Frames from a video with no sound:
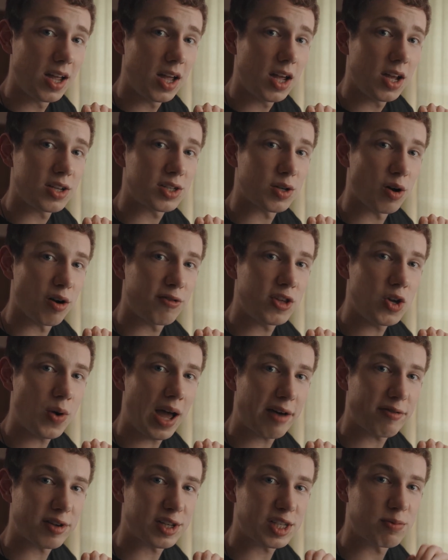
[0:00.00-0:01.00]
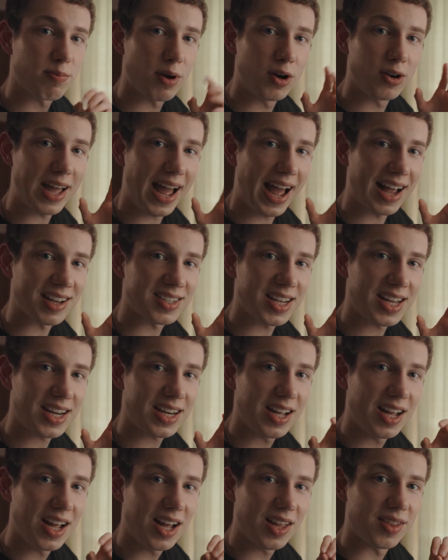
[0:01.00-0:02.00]
So if you have a smoke asset
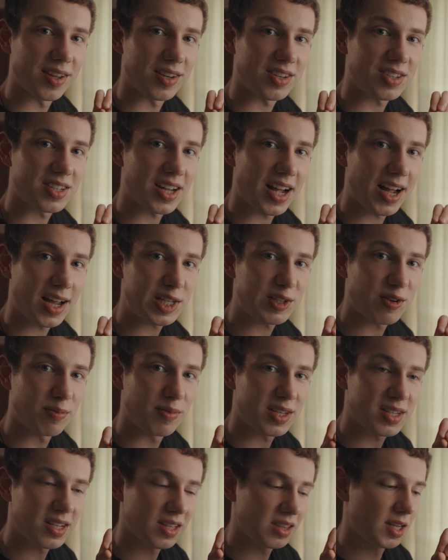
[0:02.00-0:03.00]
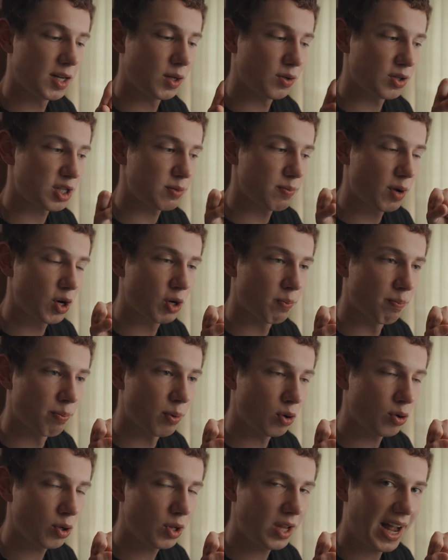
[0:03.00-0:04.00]
that starts from this little smoke
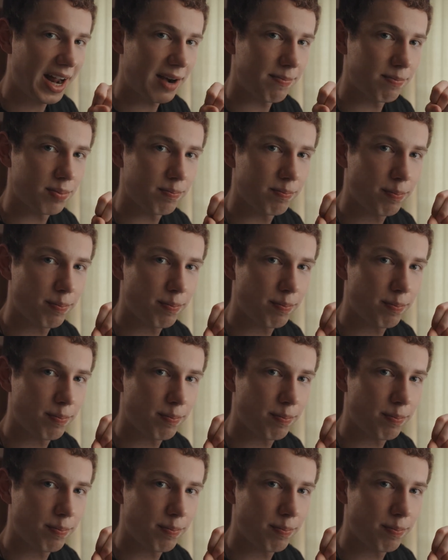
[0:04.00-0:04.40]
ball and